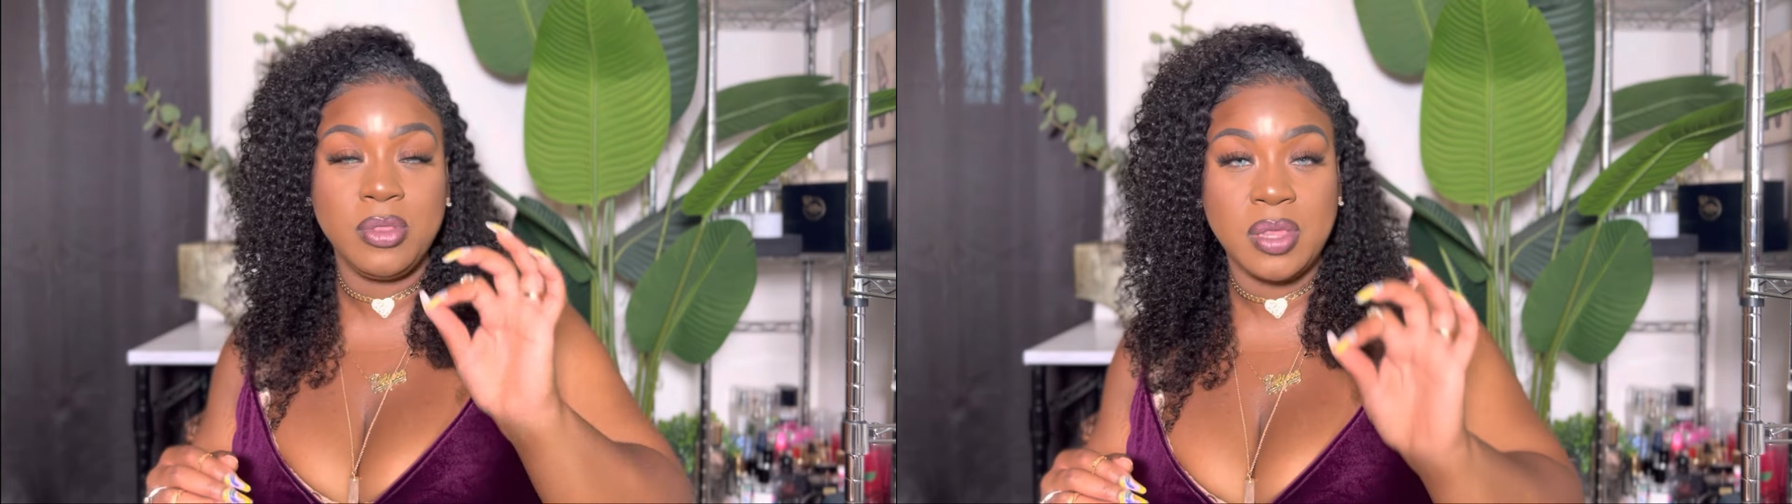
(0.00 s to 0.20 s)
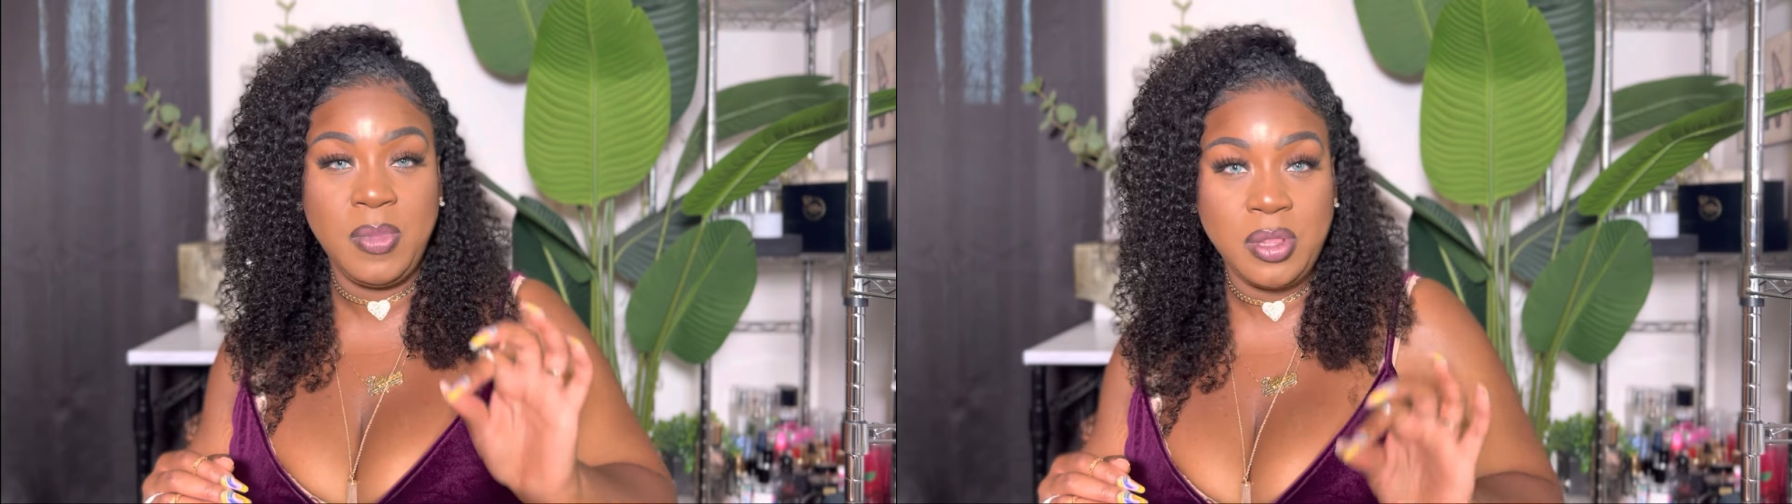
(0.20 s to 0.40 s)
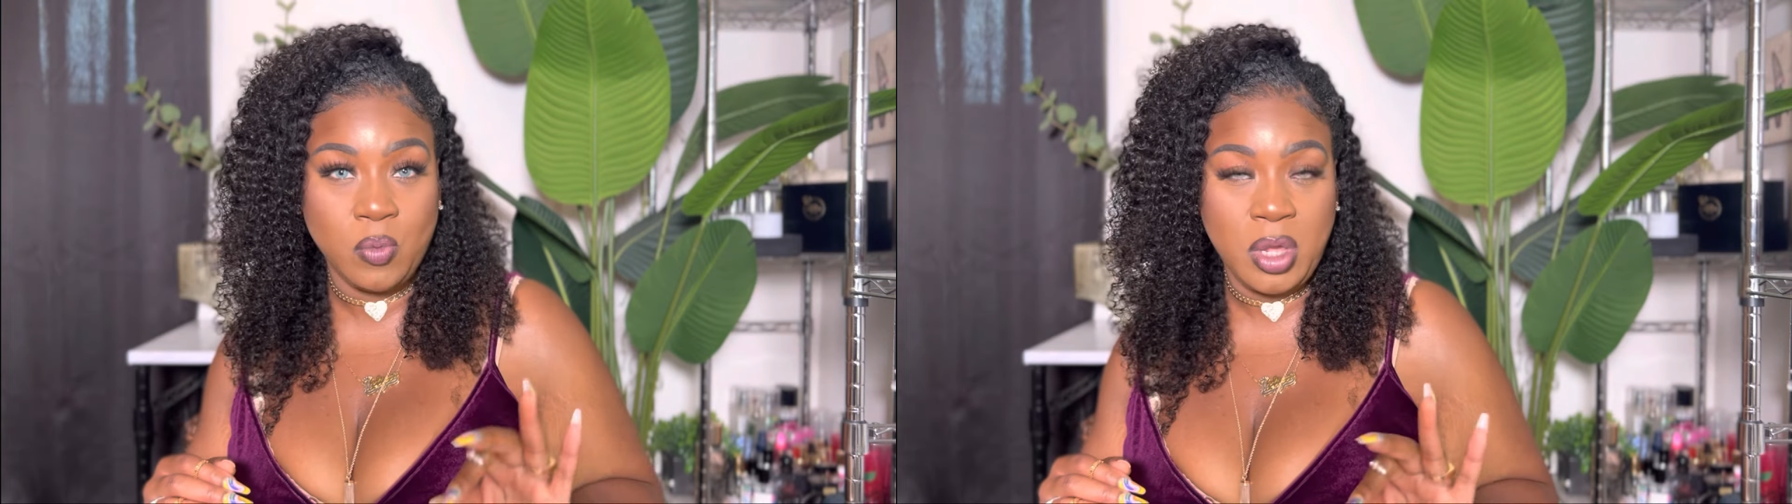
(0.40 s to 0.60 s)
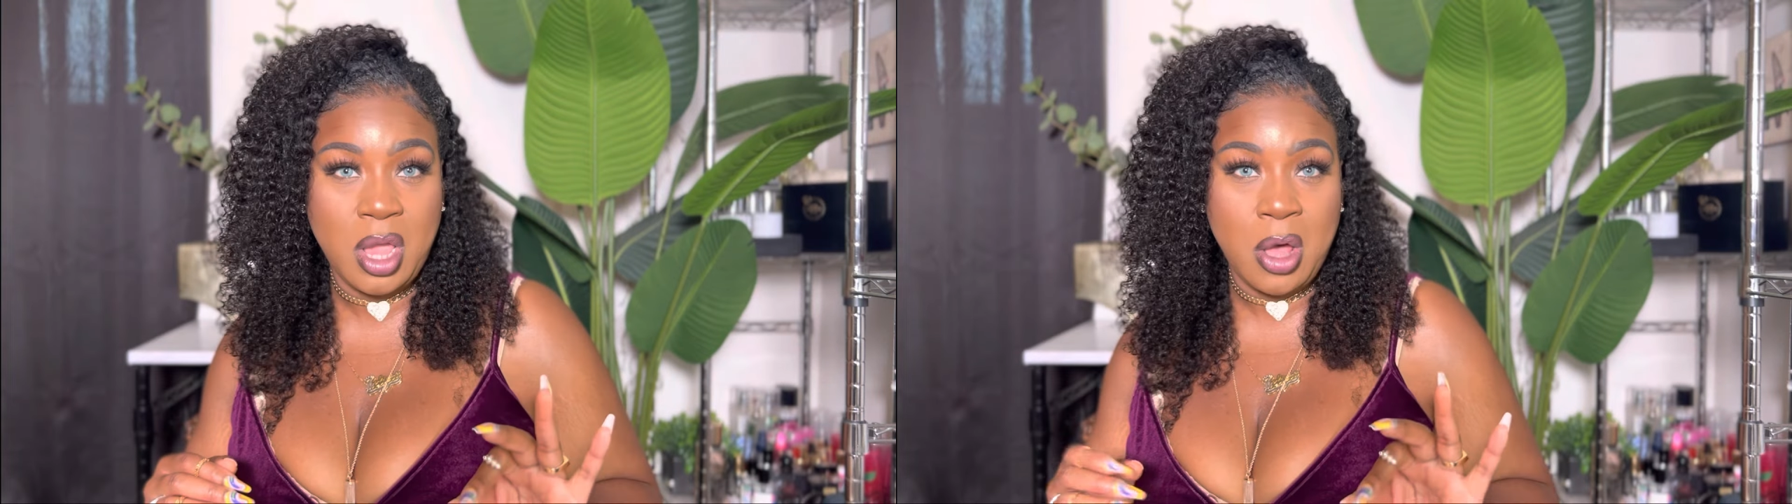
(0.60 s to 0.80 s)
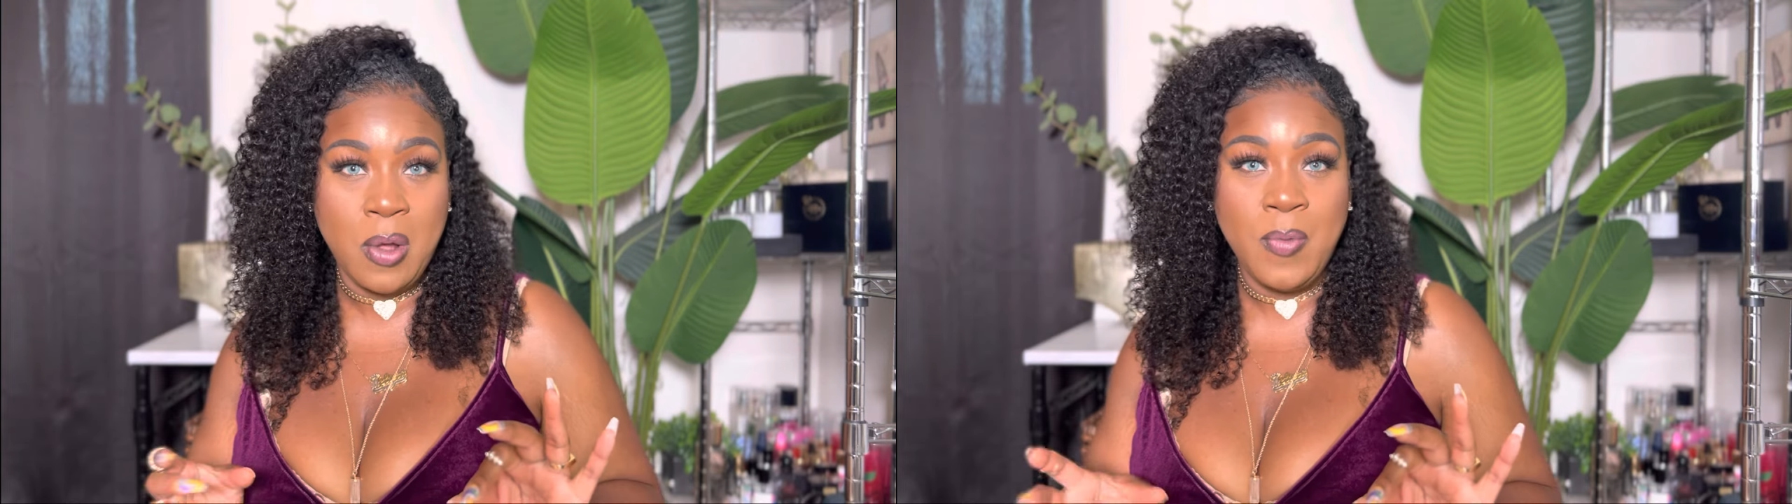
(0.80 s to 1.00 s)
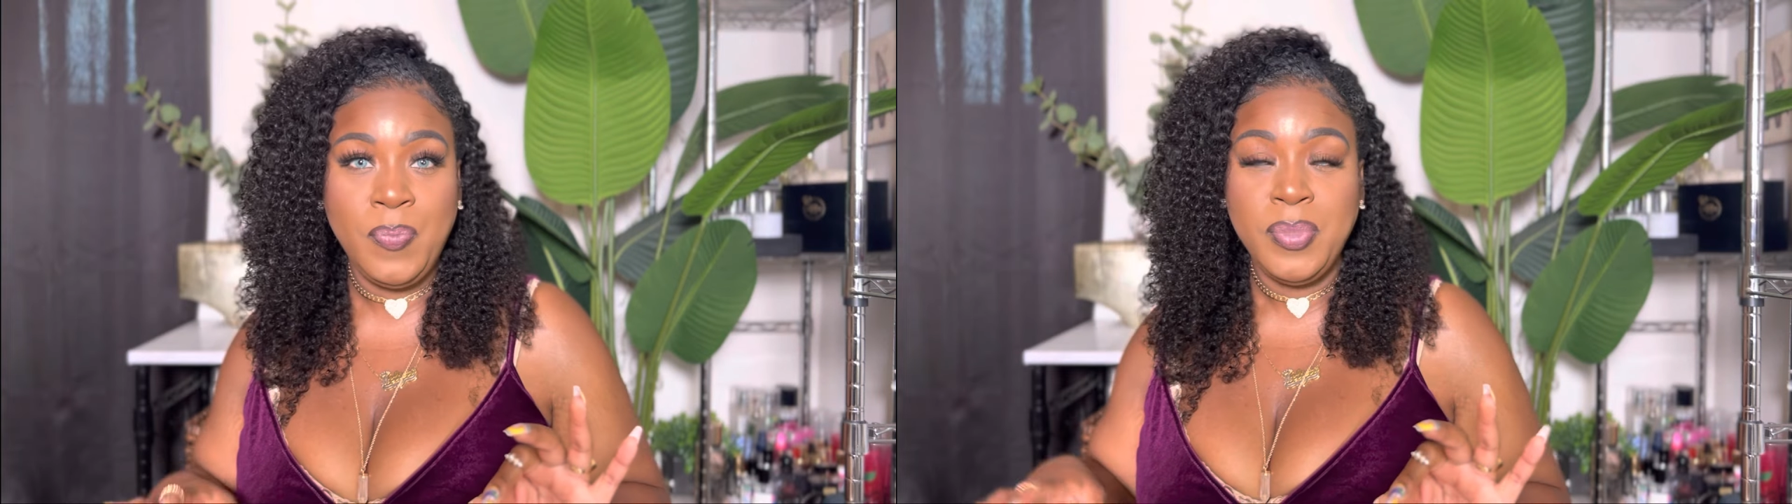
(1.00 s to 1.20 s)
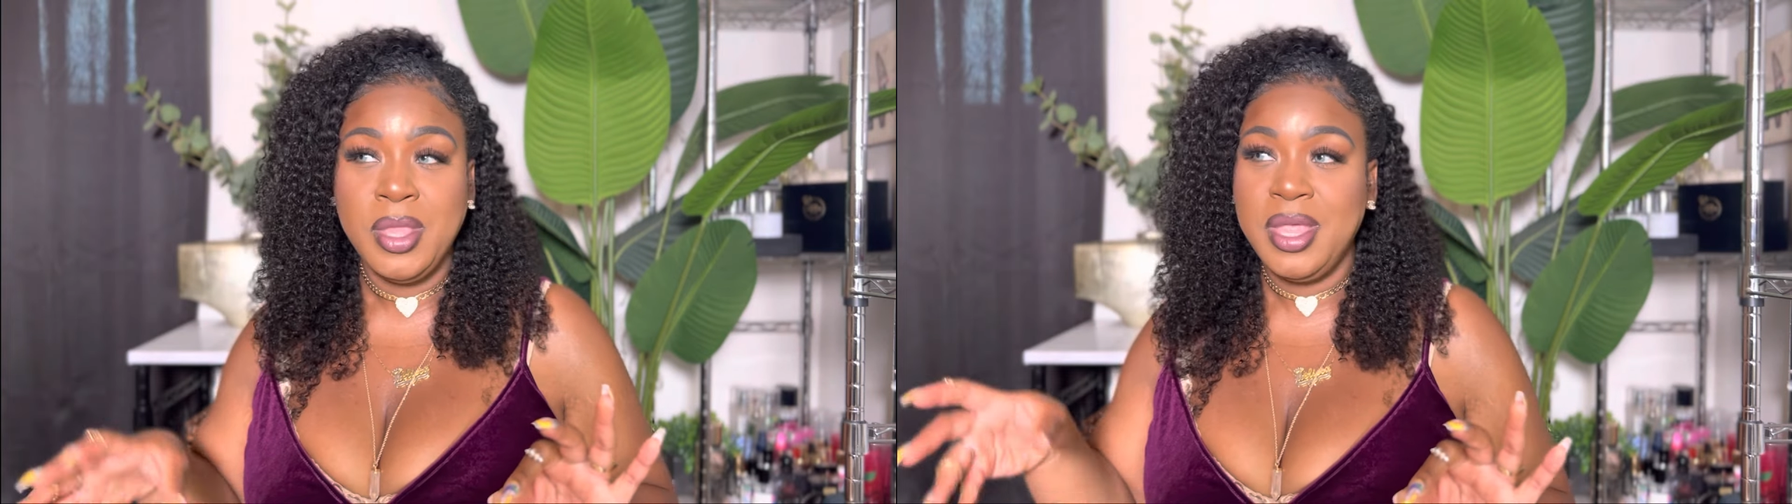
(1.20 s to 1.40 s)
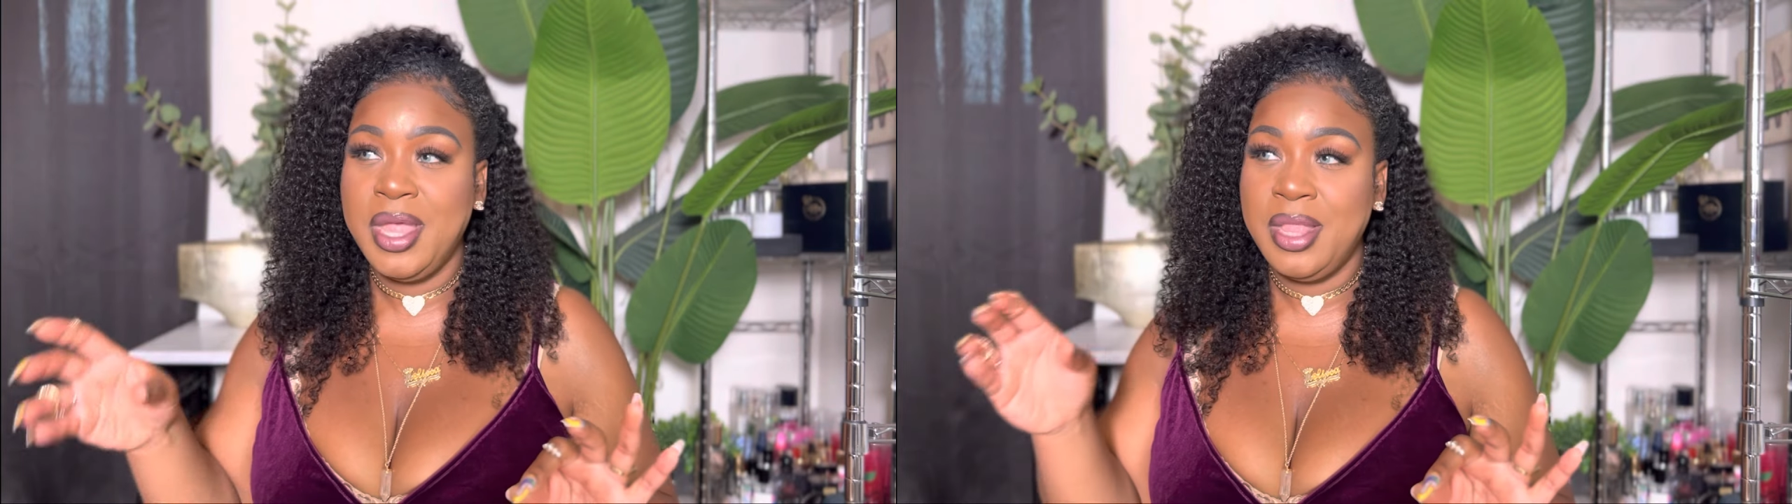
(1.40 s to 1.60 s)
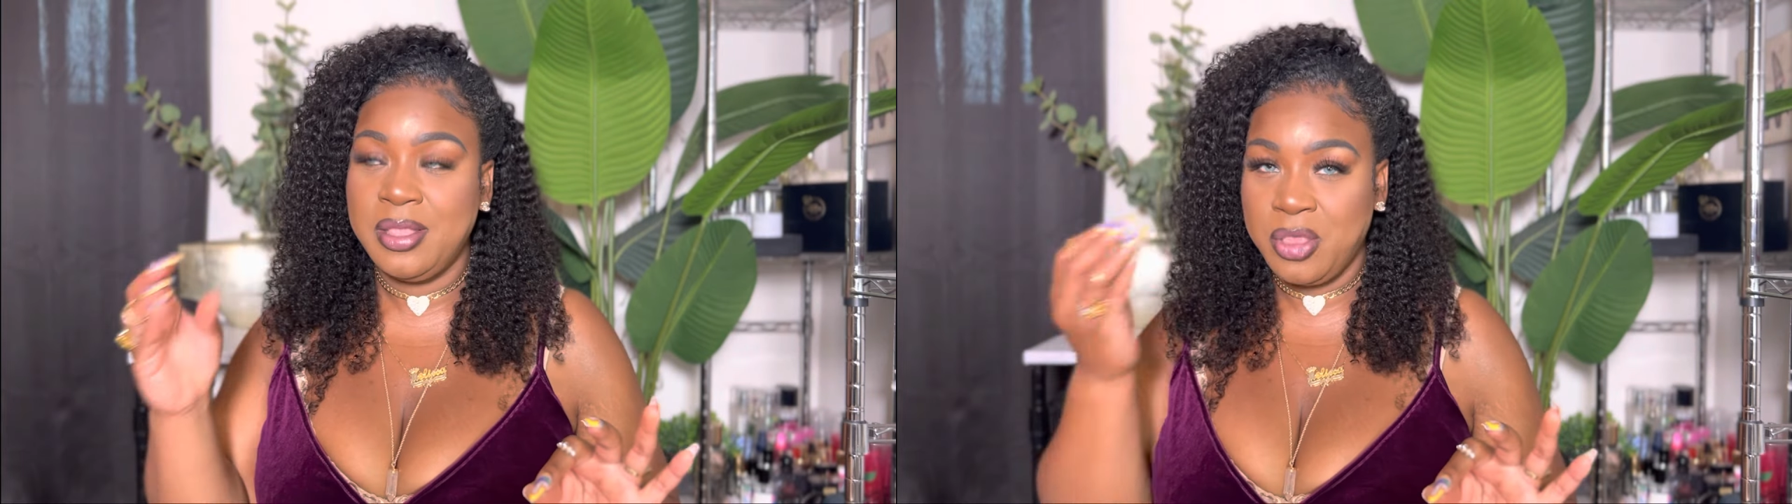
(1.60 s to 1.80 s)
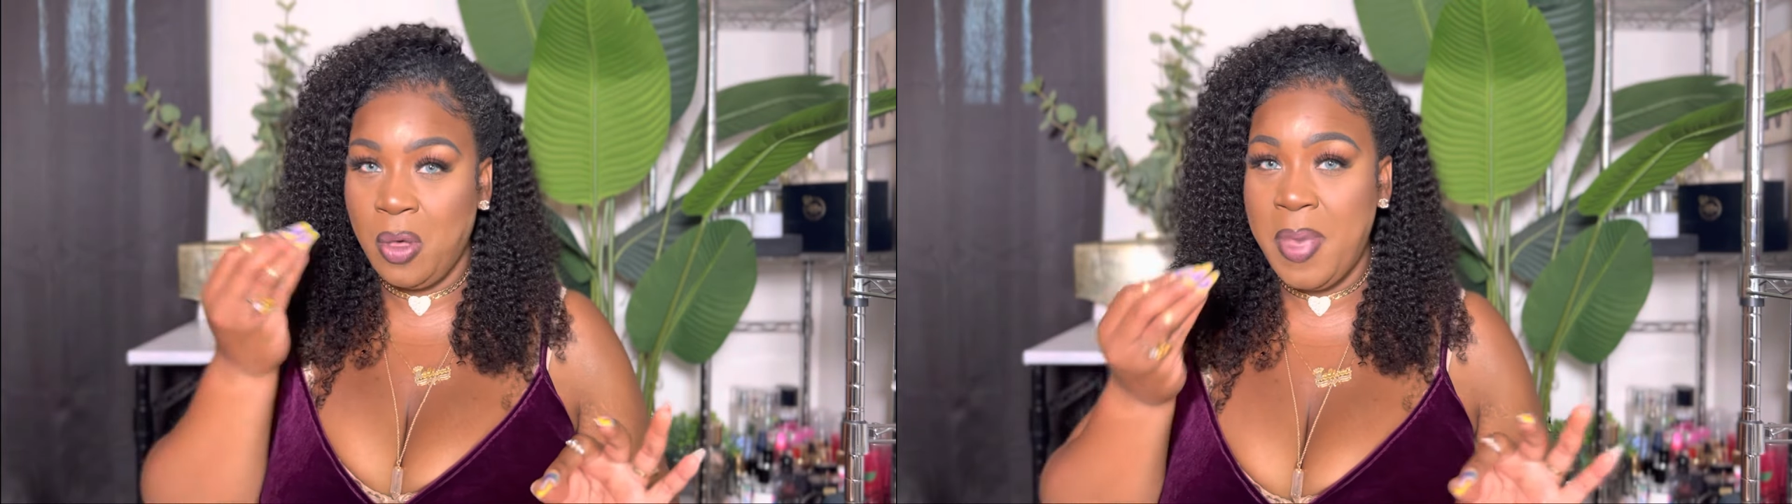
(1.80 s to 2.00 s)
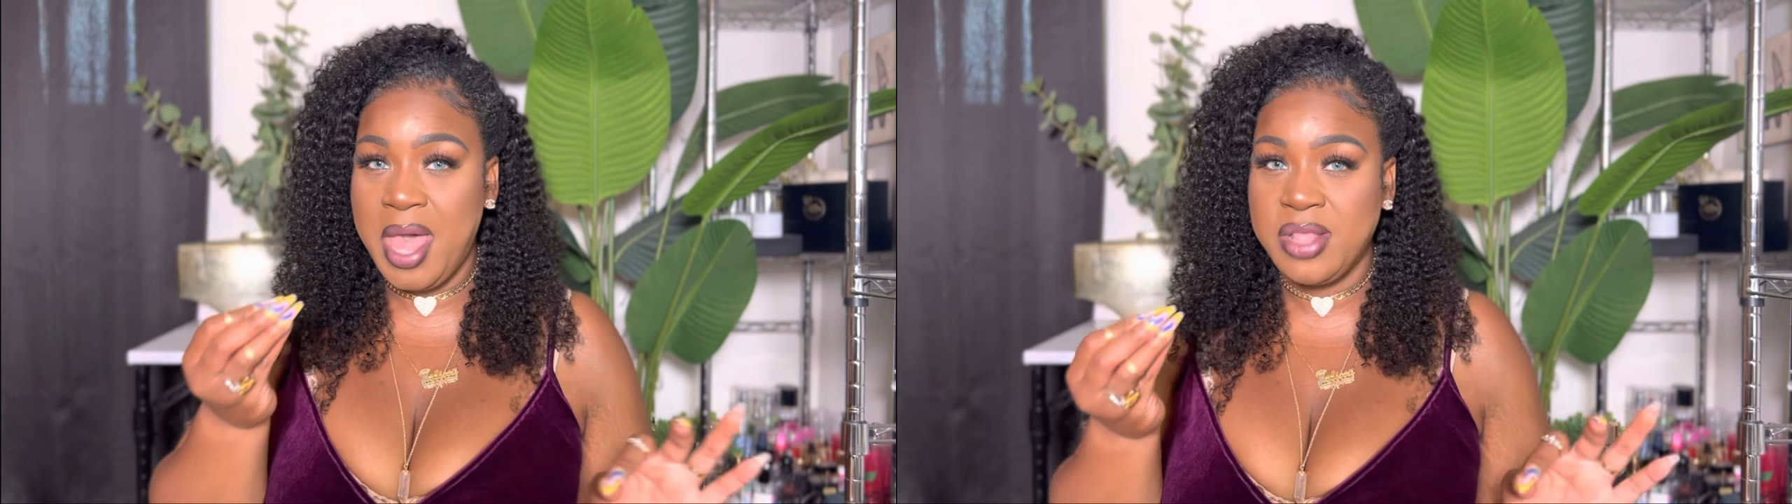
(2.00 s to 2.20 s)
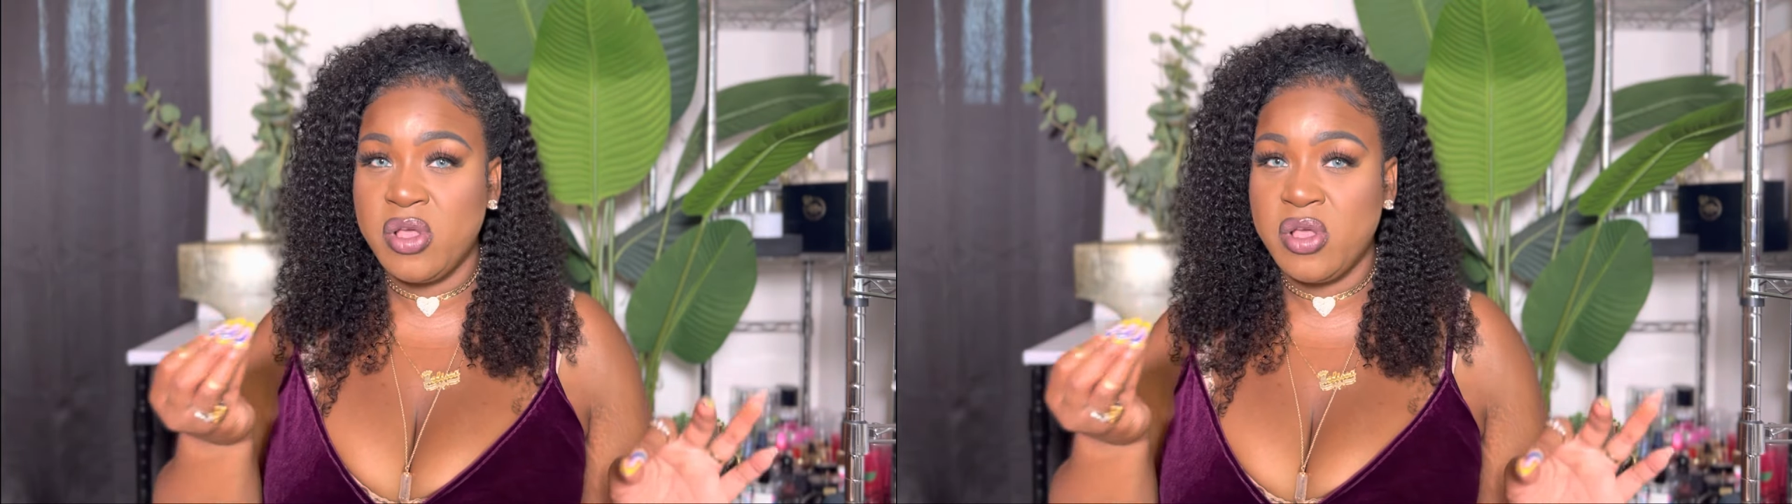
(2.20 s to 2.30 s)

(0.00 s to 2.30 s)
To me, the Rio and the topaz